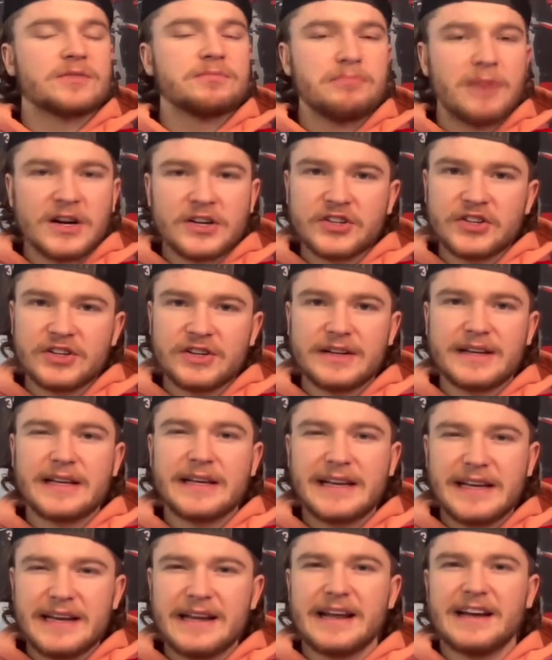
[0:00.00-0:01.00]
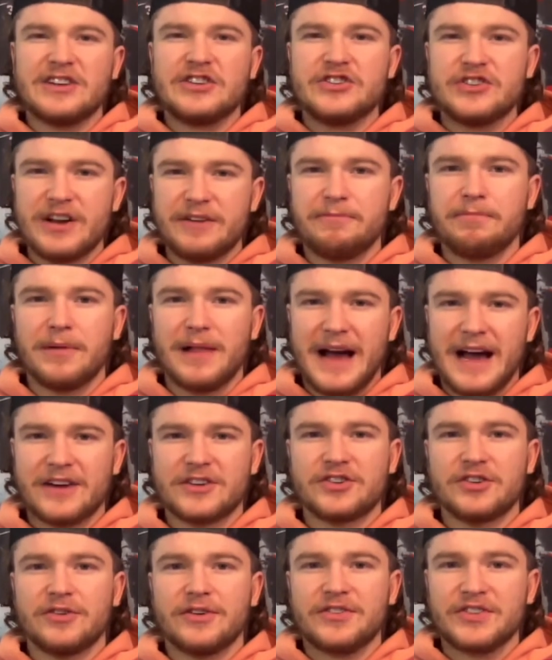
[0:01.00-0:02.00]
much heat as Jeff
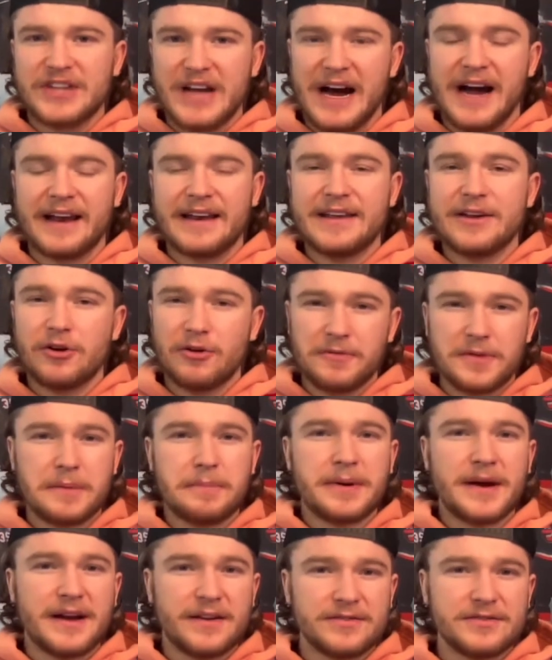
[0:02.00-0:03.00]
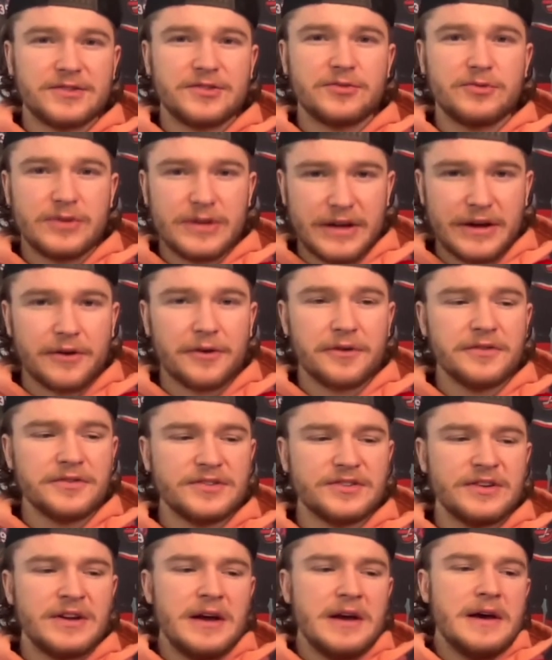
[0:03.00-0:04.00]
Blashill has gotten here over the past 2
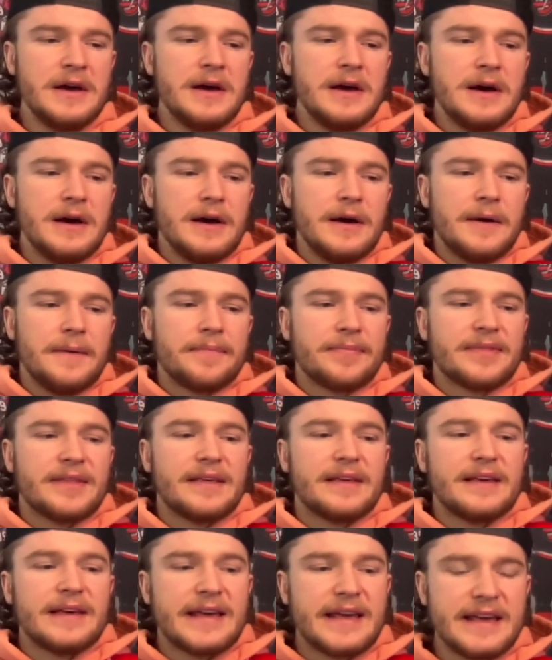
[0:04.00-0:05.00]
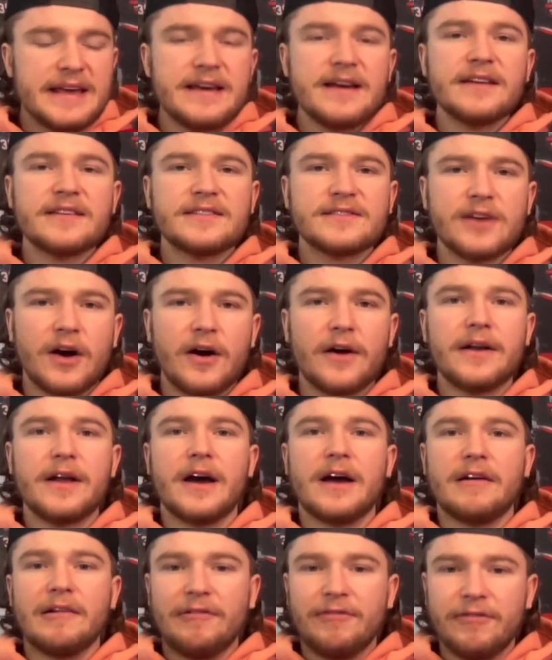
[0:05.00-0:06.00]
years, he has done
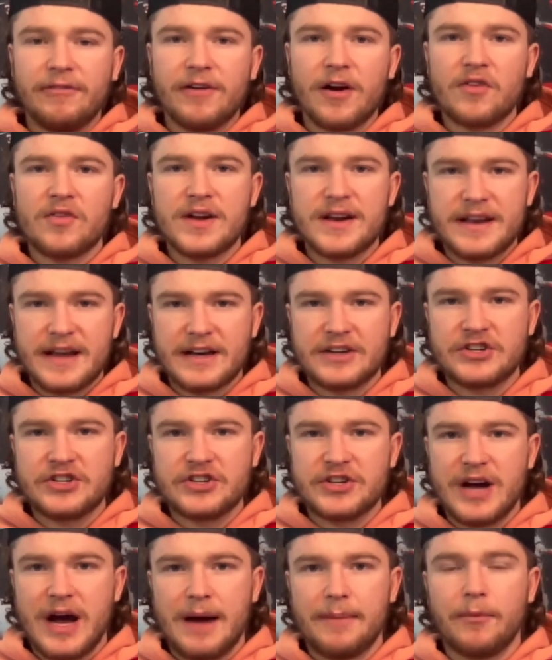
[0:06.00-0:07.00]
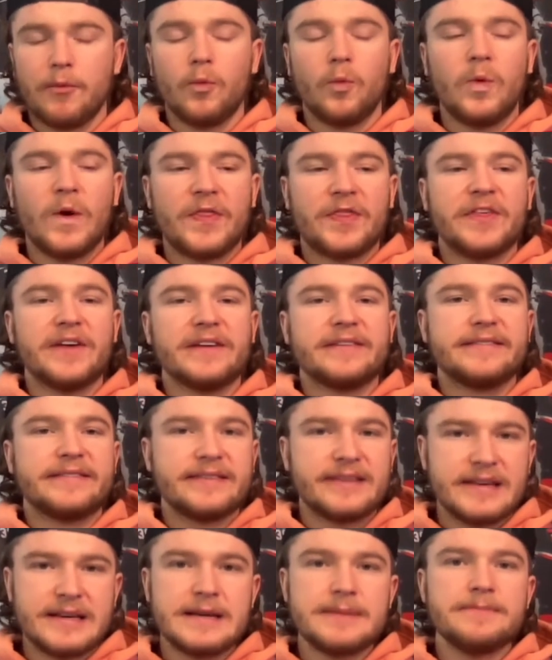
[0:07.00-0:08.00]
a very nice job with the
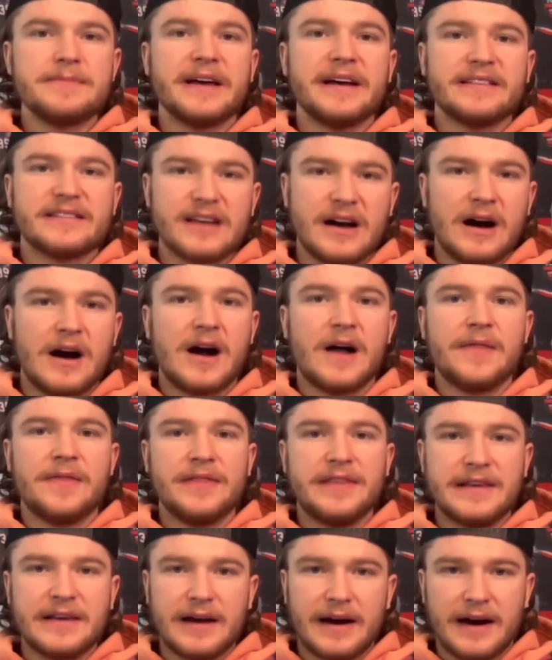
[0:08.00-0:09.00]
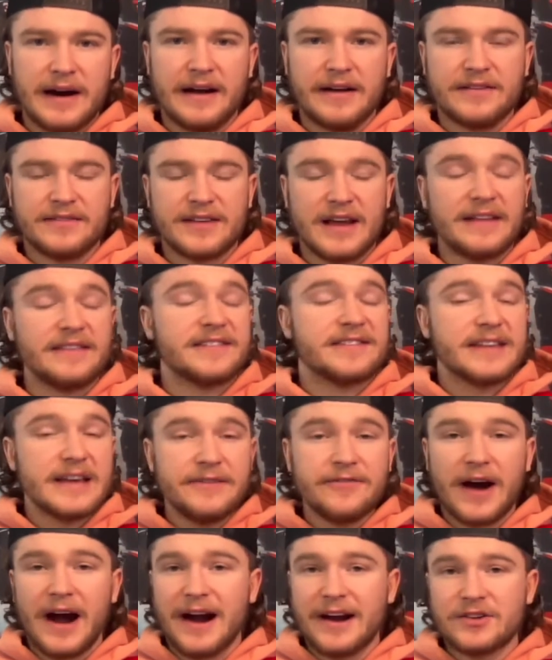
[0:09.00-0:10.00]
team that's on the ice. And
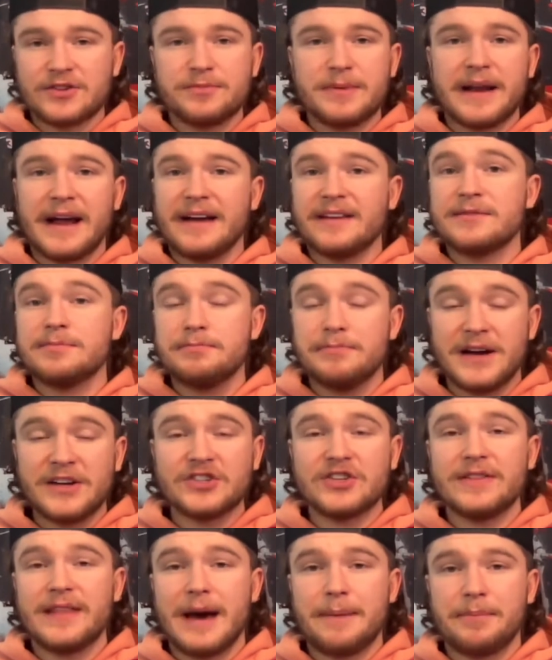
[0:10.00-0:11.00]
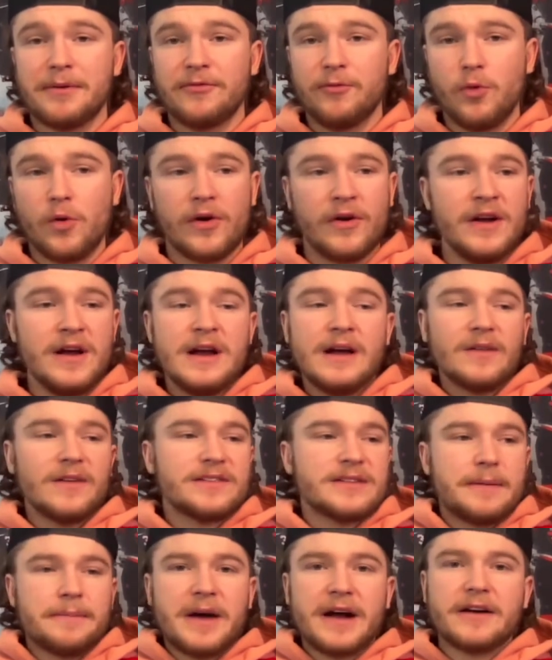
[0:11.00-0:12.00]
Steve Yzerman has mentioned that before.
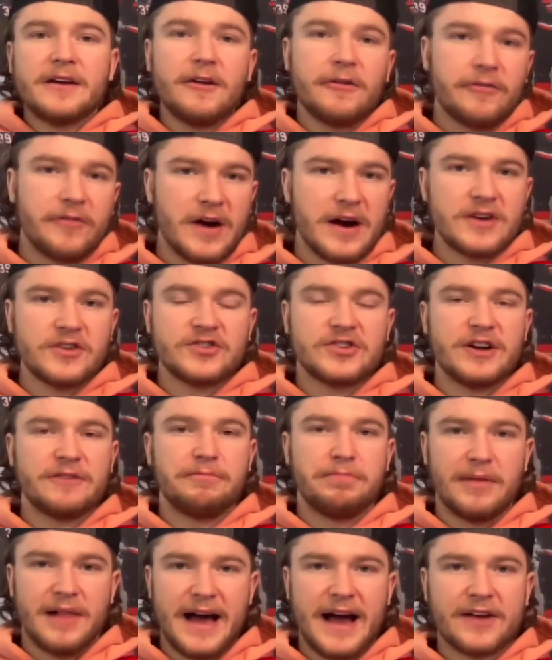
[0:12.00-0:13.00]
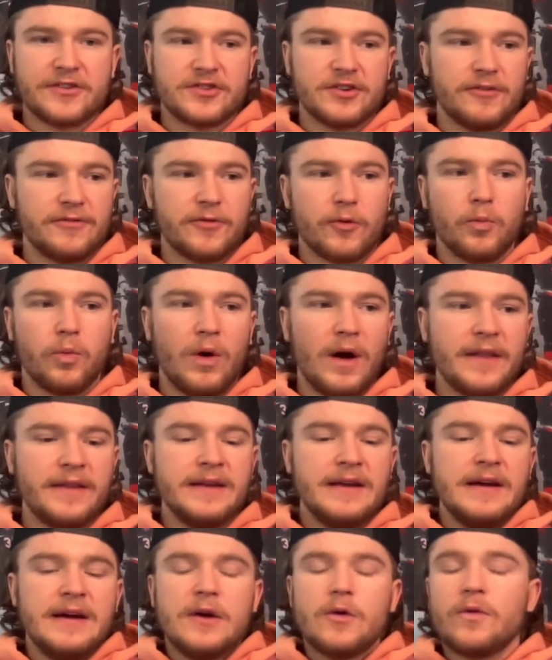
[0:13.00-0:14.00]
Listen, I'm not going to fire Jeff Blashill for what
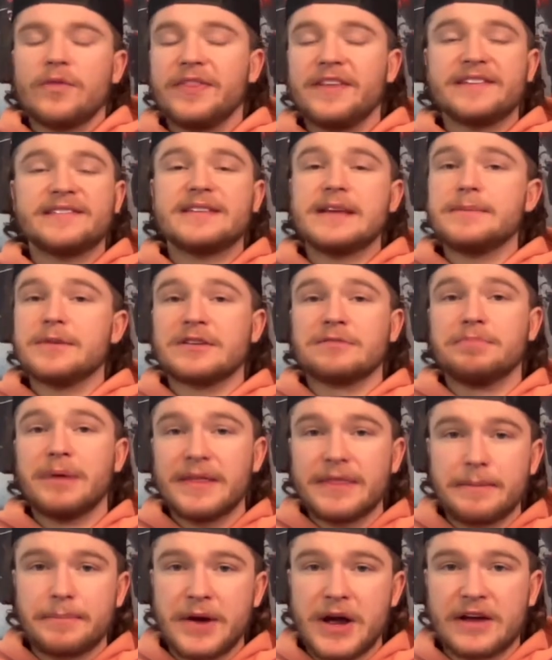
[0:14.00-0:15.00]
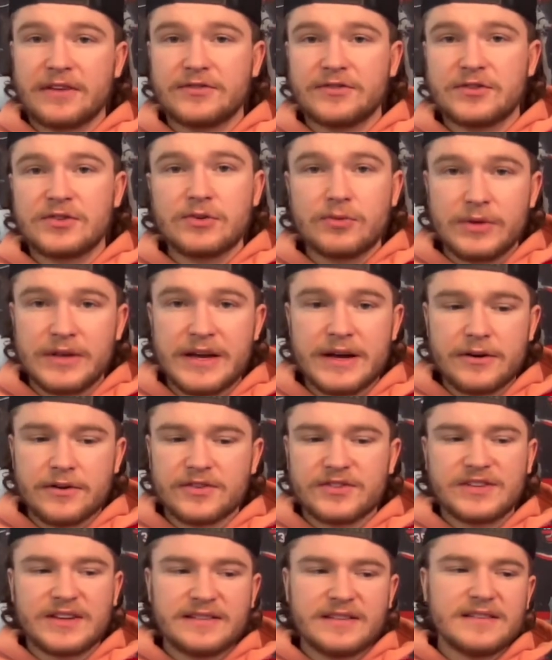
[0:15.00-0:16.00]
this team has been the past 2
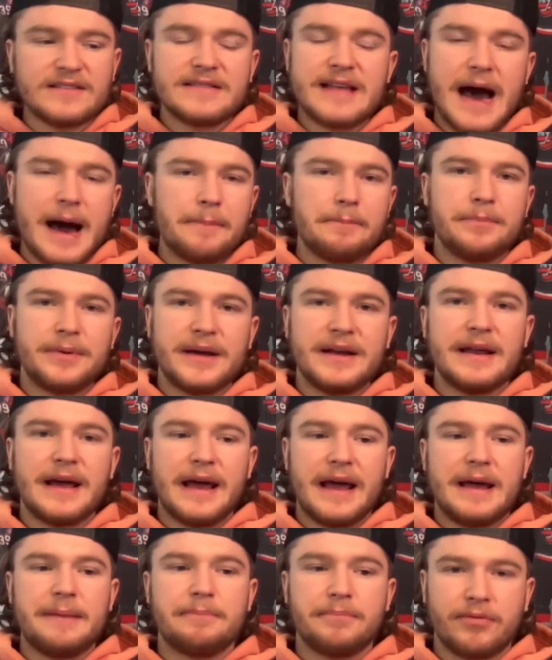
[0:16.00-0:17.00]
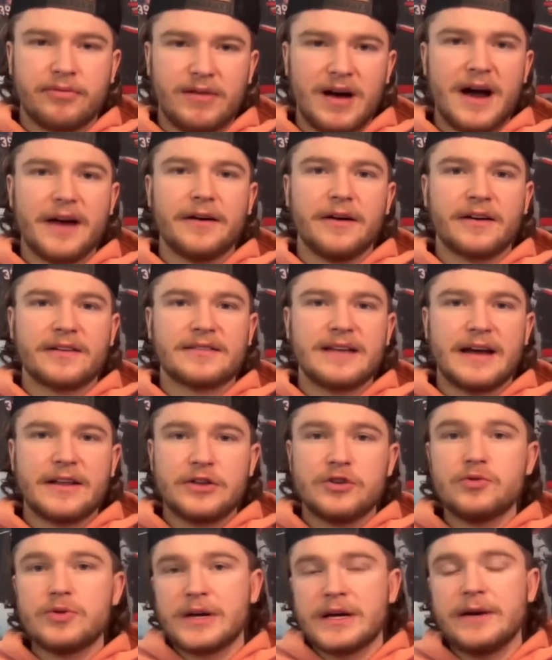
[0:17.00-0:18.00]
years. This has not been a product that
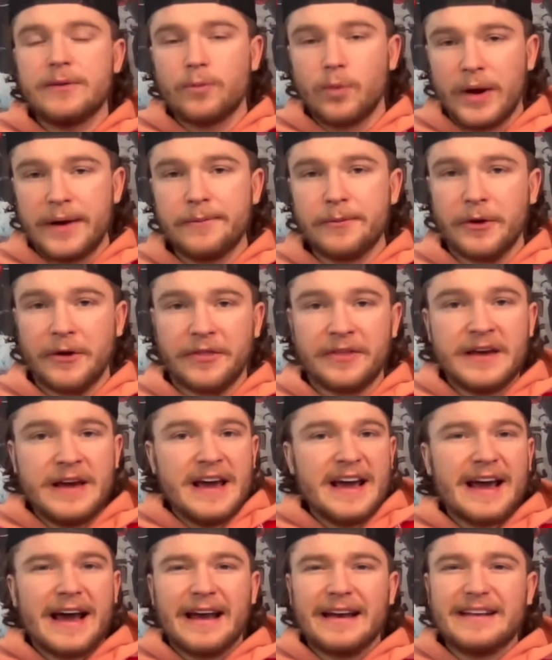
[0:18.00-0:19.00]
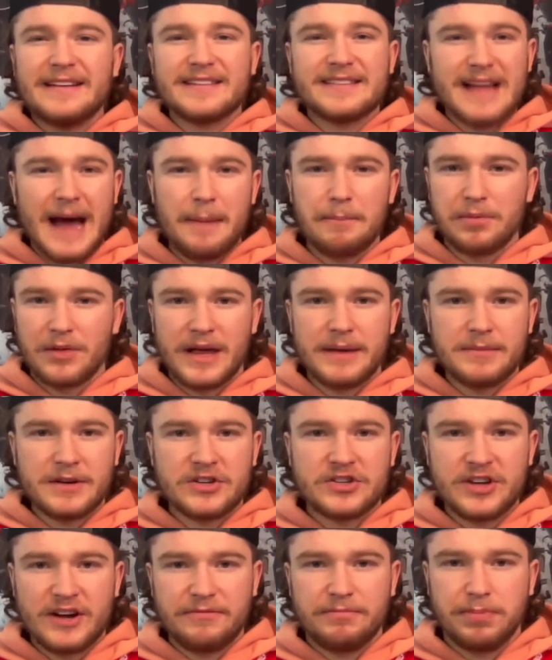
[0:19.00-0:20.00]
you can win with. And he's not
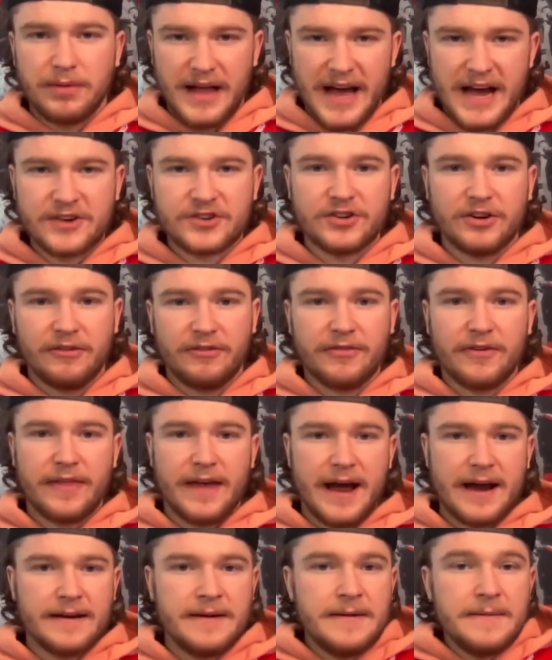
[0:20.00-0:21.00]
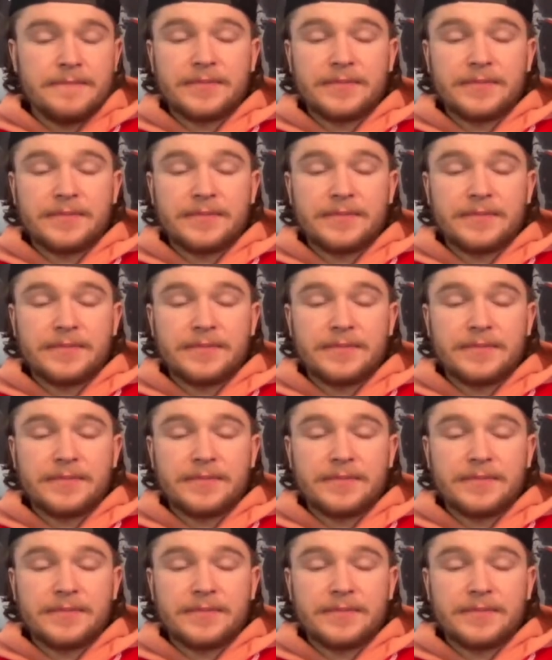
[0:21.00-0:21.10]
blaming Jeff Blashill for that.